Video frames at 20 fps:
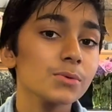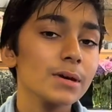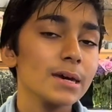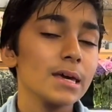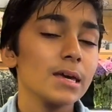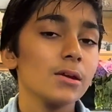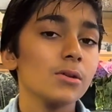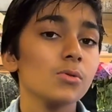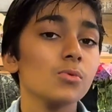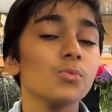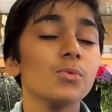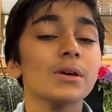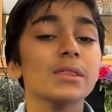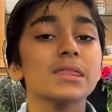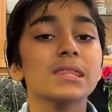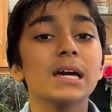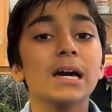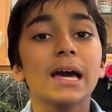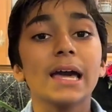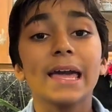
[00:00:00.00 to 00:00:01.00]
it
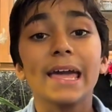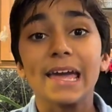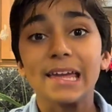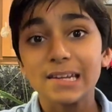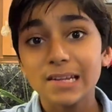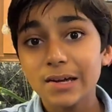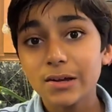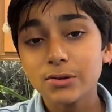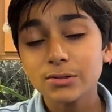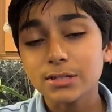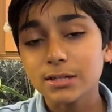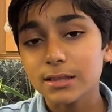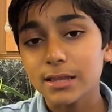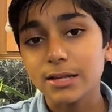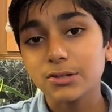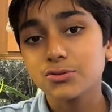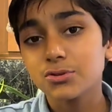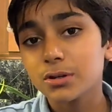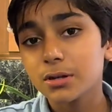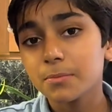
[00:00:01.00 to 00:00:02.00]
with a handheld
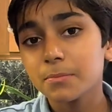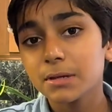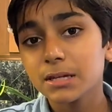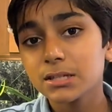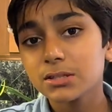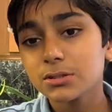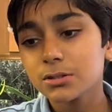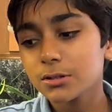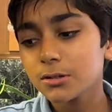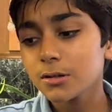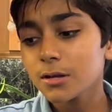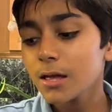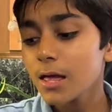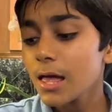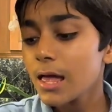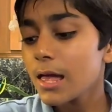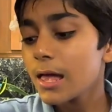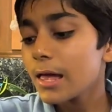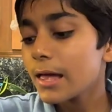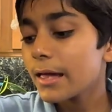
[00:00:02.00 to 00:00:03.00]
electric mixer.
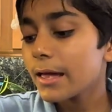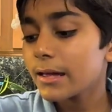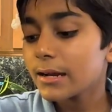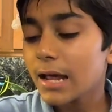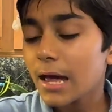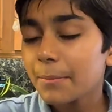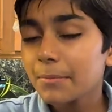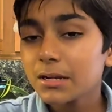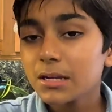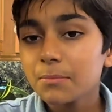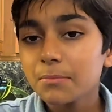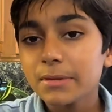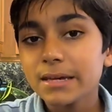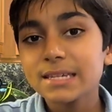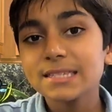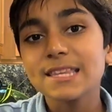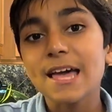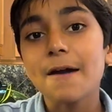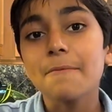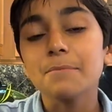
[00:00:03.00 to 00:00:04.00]
And I'm going to
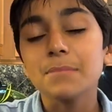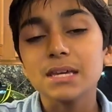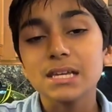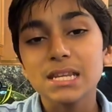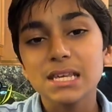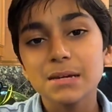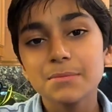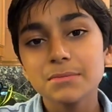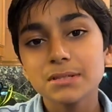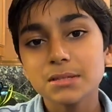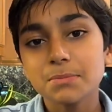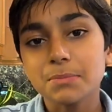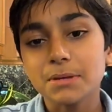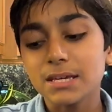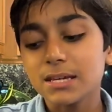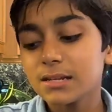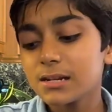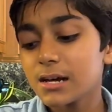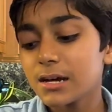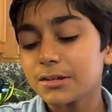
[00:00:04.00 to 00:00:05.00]
mix at medium
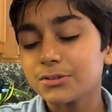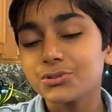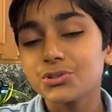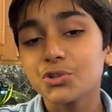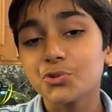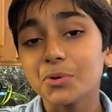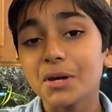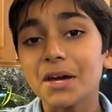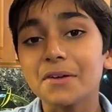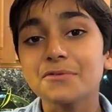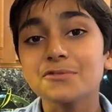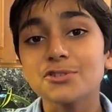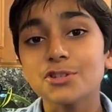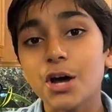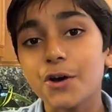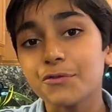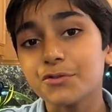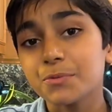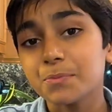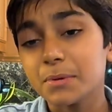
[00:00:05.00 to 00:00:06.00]
speed until we have
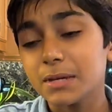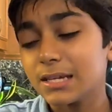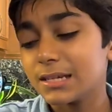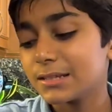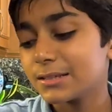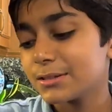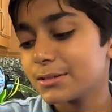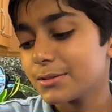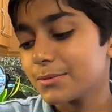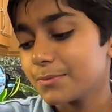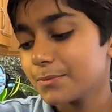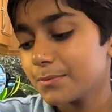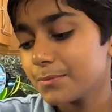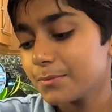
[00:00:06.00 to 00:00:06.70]
soft peaks.